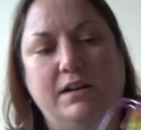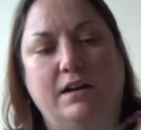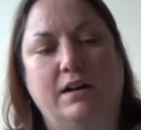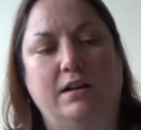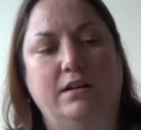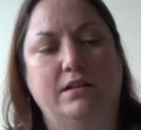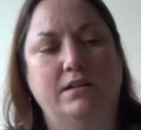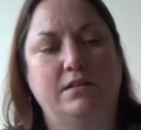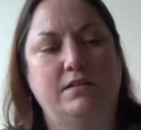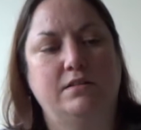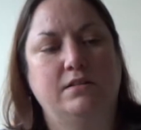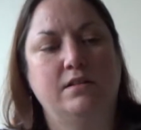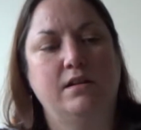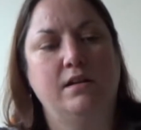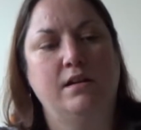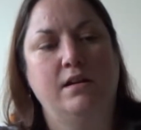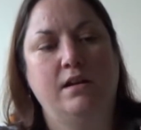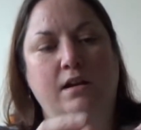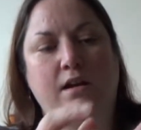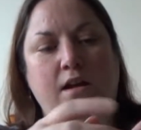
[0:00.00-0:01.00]
colours.
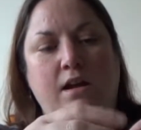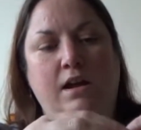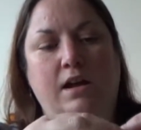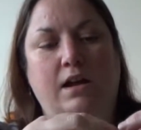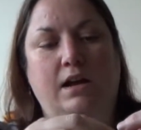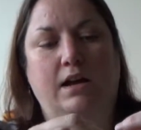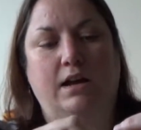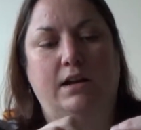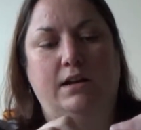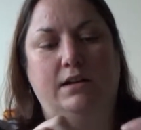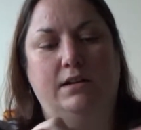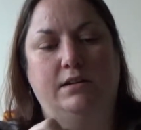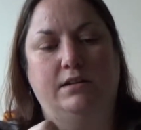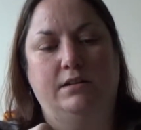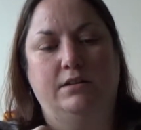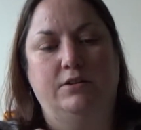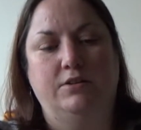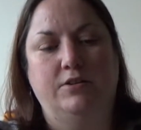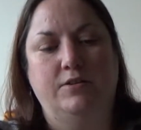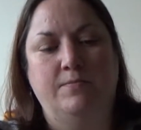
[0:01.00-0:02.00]

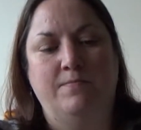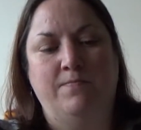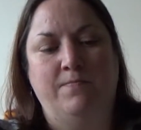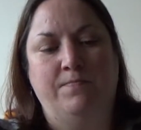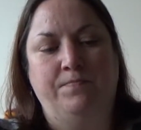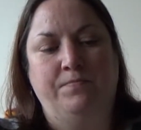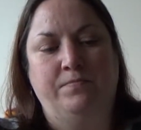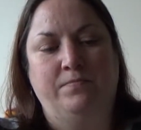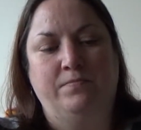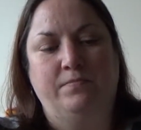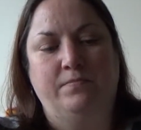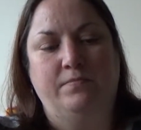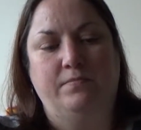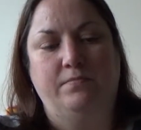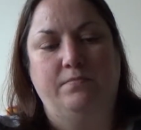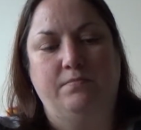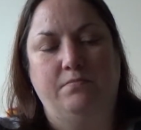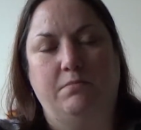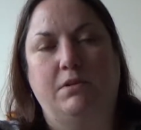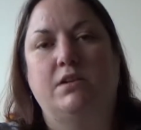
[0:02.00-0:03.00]
And
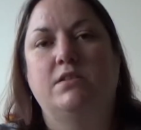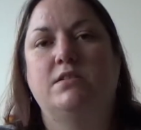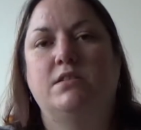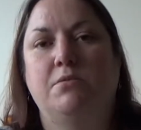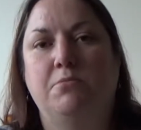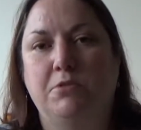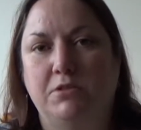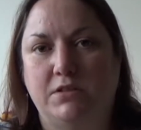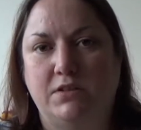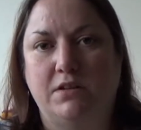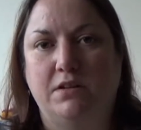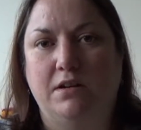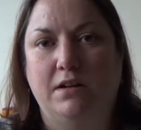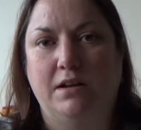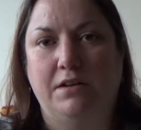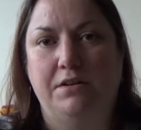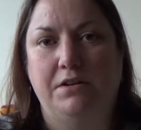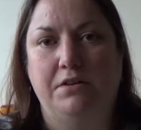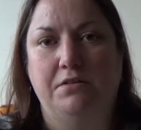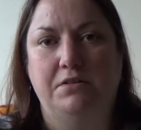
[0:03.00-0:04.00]
because I want to
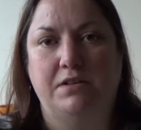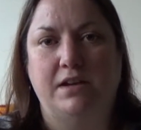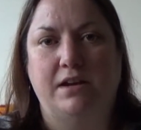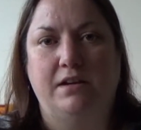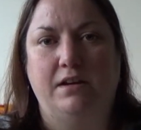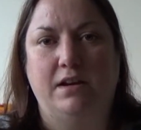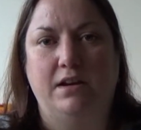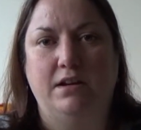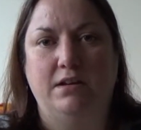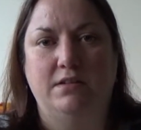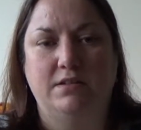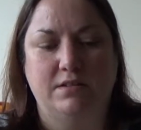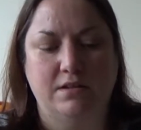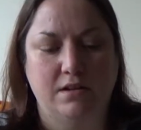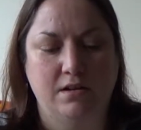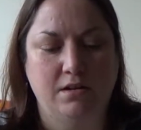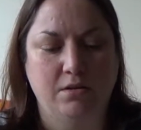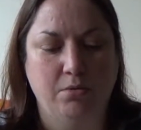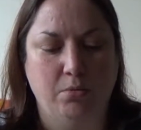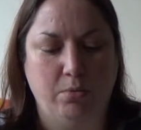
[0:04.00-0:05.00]
learn new techniques
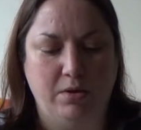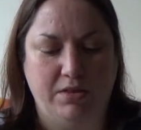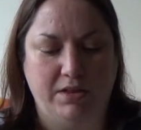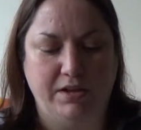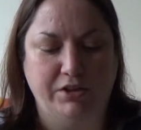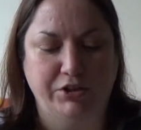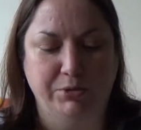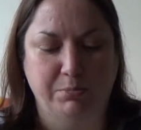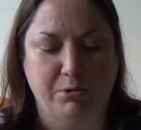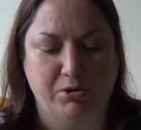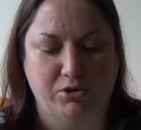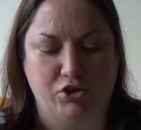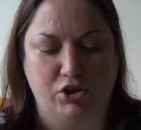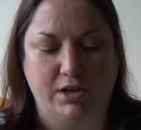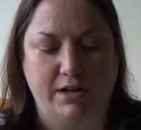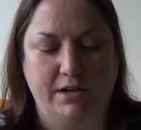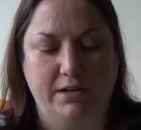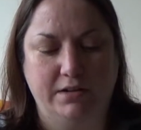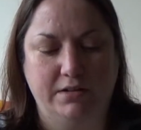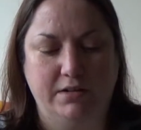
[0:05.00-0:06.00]
with each
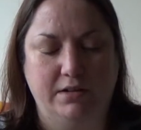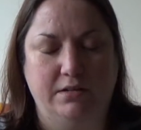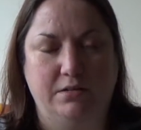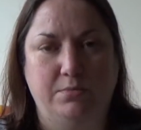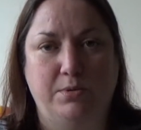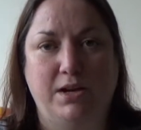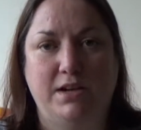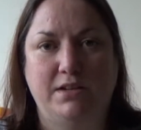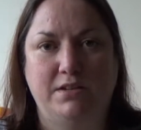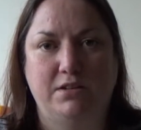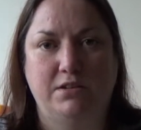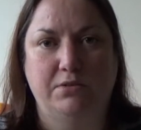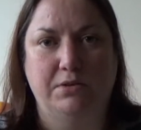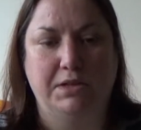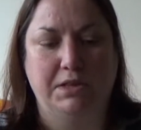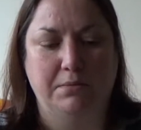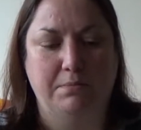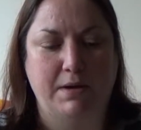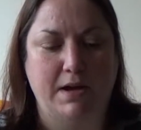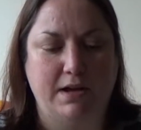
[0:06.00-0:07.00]
project, as well as
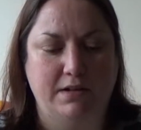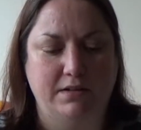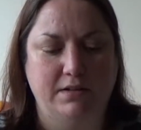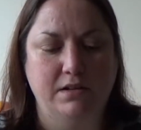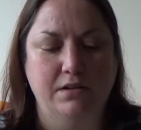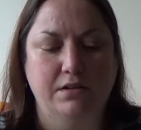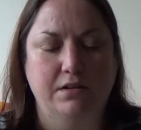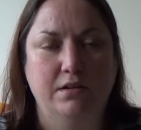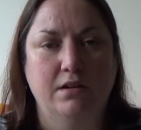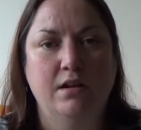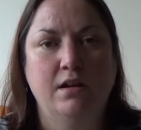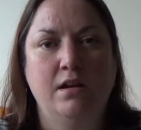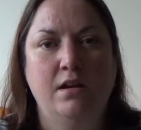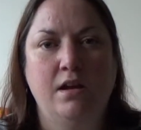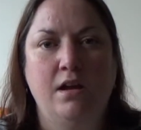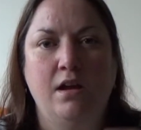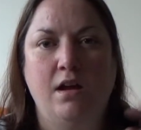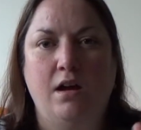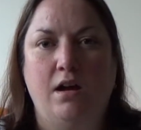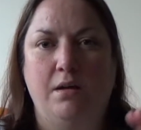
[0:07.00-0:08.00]
doing the pattern,
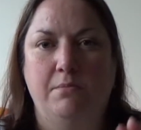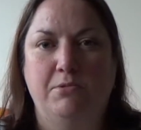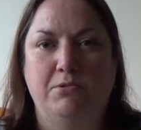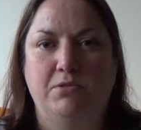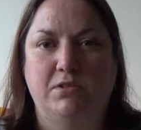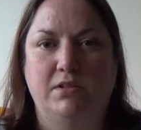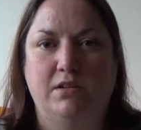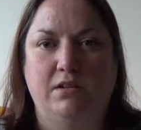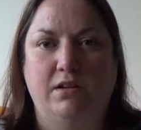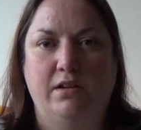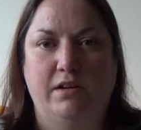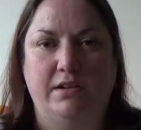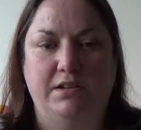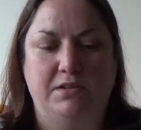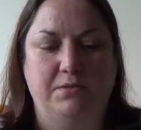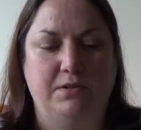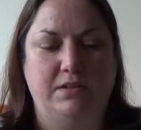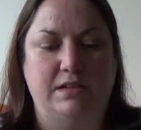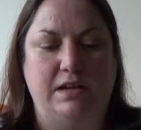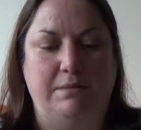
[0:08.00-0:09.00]
I'm also going
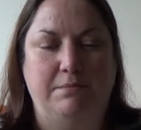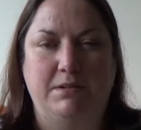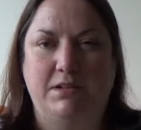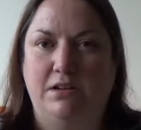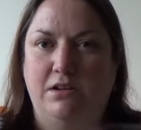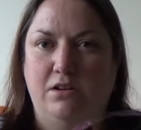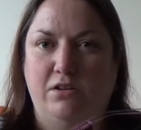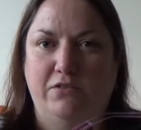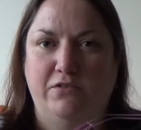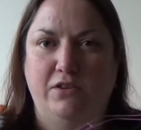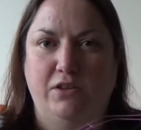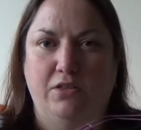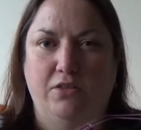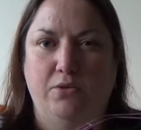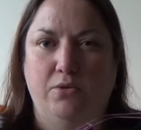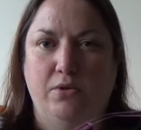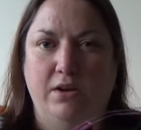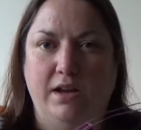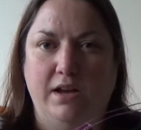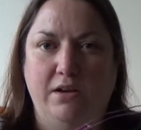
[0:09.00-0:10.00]
to attempt an
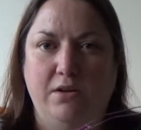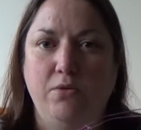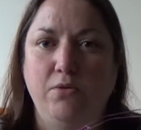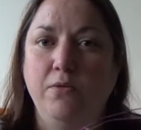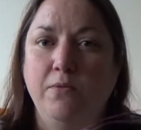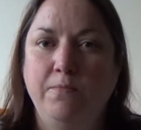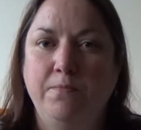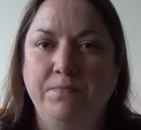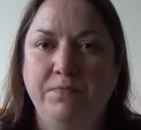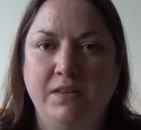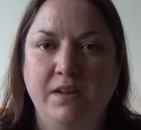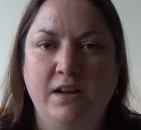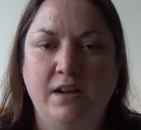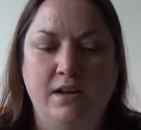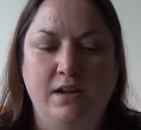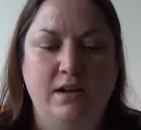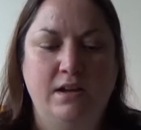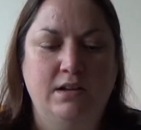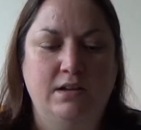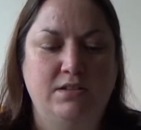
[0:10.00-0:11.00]
afterthought heel.
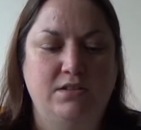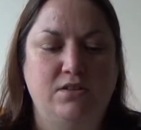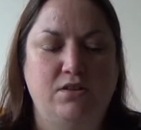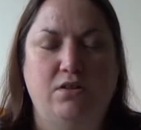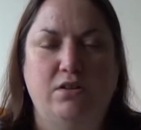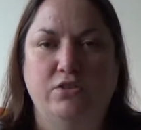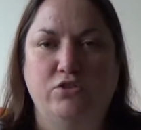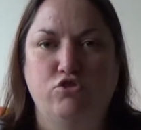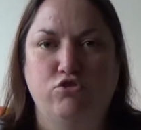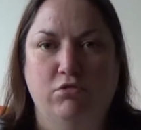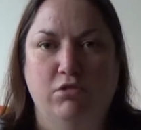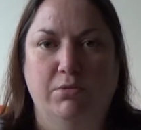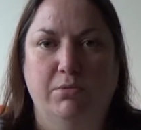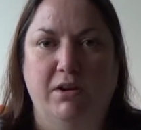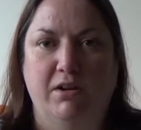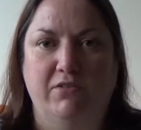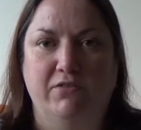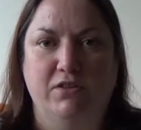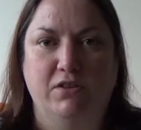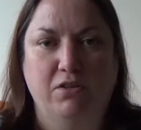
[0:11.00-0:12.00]
It's not a true
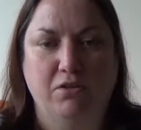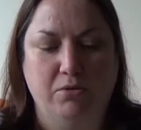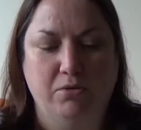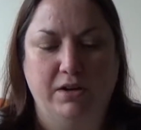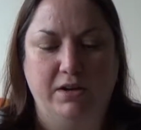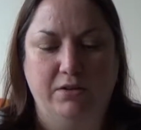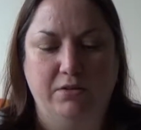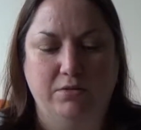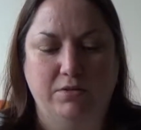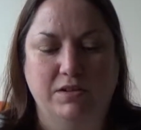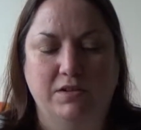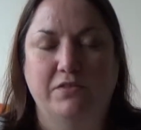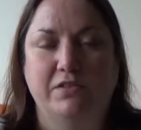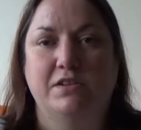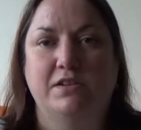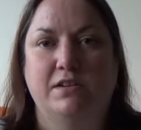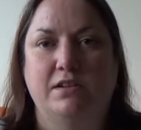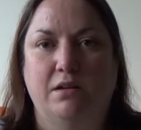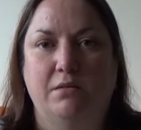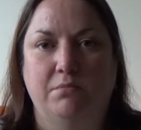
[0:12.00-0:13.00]
afterthought heel, because
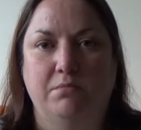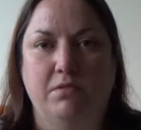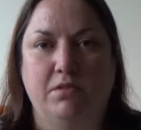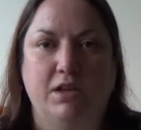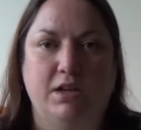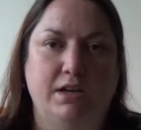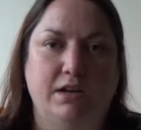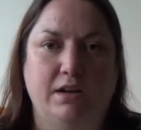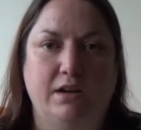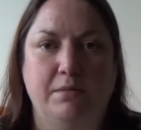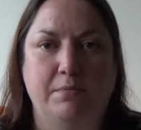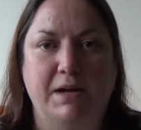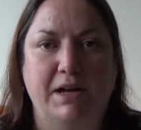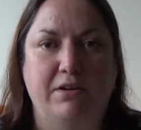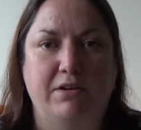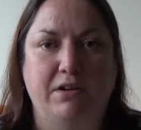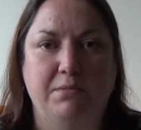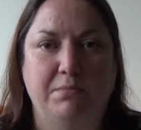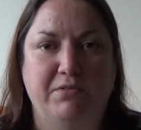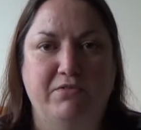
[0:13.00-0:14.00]
obviously I'm thinking
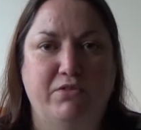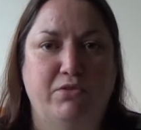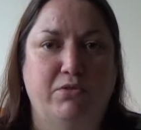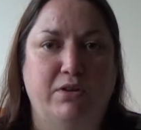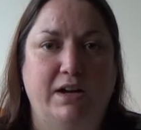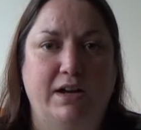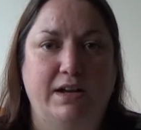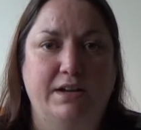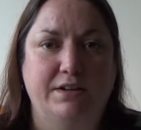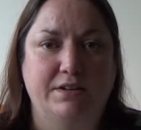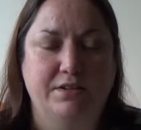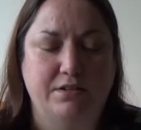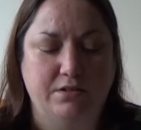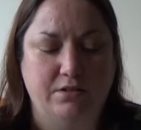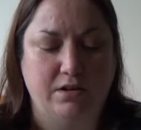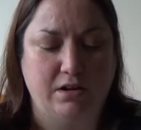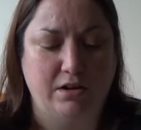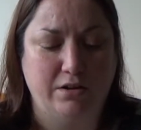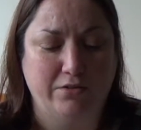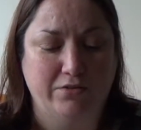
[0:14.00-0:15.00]
about it beforehand and
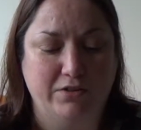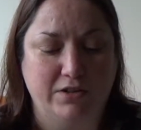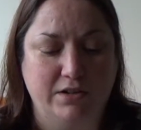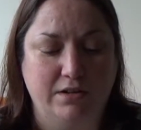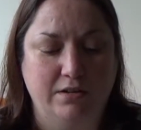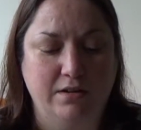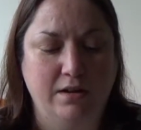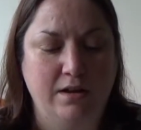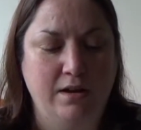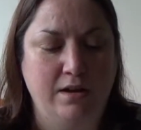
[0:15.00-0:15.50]
not after,